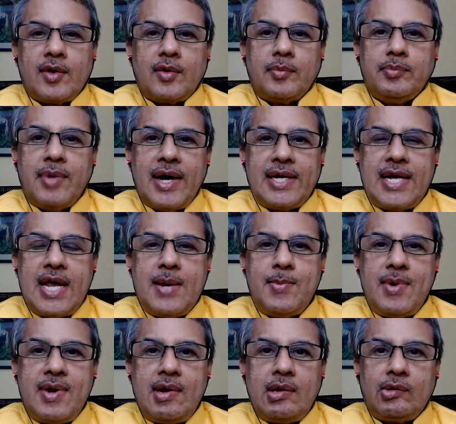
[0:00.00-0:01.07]
my name
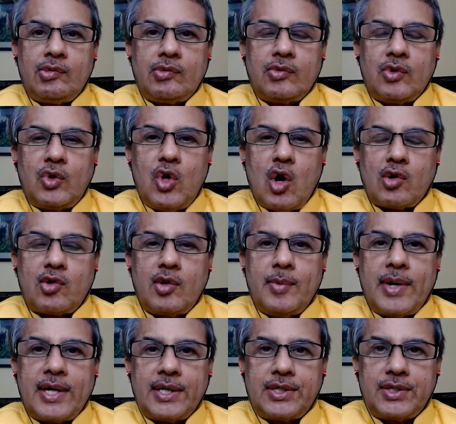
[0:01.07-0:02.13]
is Dr.
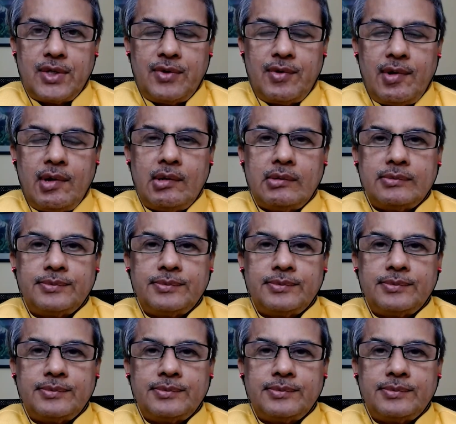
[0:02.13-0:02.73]
Bharath Chandra.